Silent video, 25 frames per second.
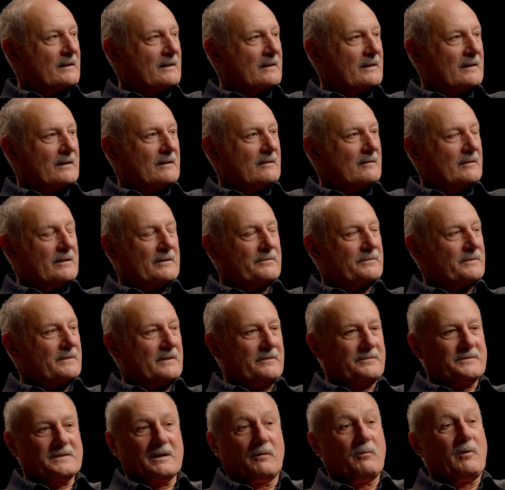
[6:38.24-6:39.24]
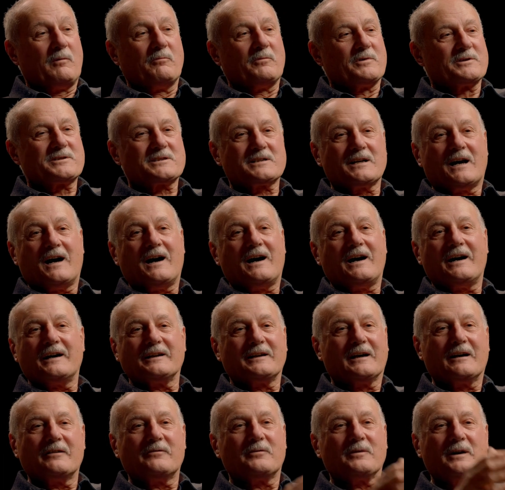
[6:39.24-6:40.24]
oh, if, if someone was tired,
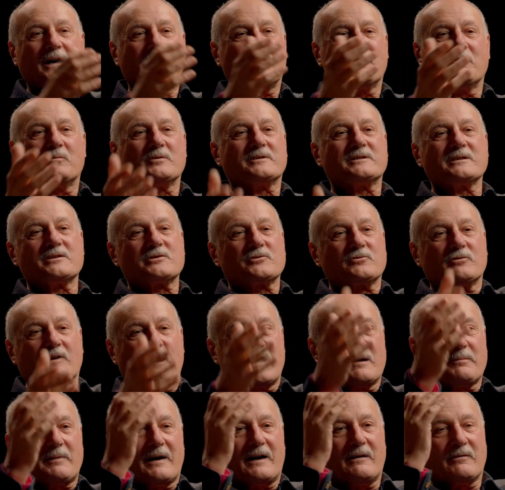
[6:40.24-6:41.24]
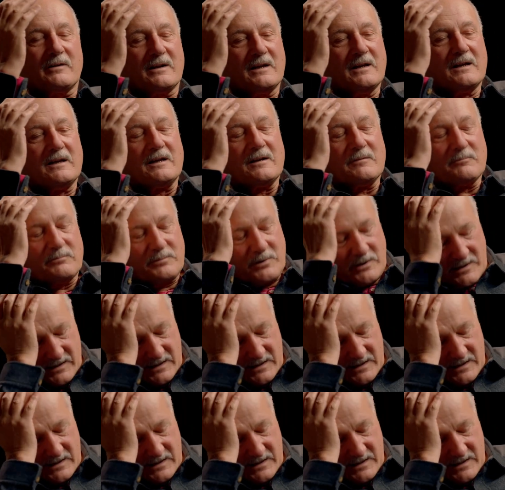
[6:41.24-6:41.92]
I, would describe how he put